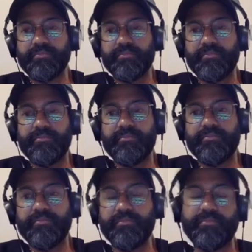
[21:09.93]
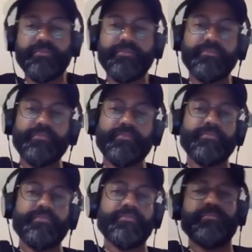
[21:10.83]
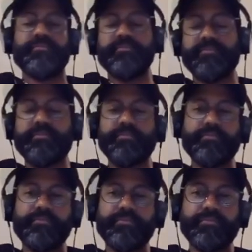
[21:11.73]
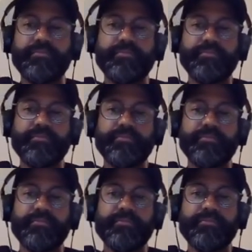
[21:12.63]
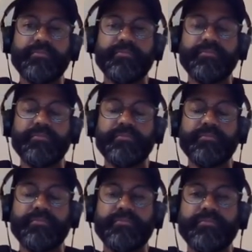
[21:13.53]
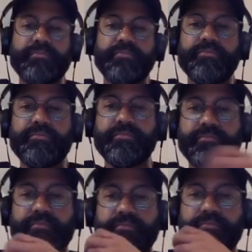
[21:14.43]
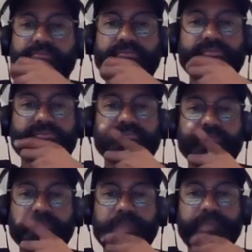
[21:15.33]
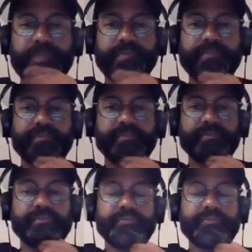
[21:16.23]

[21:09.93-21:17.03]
(silent)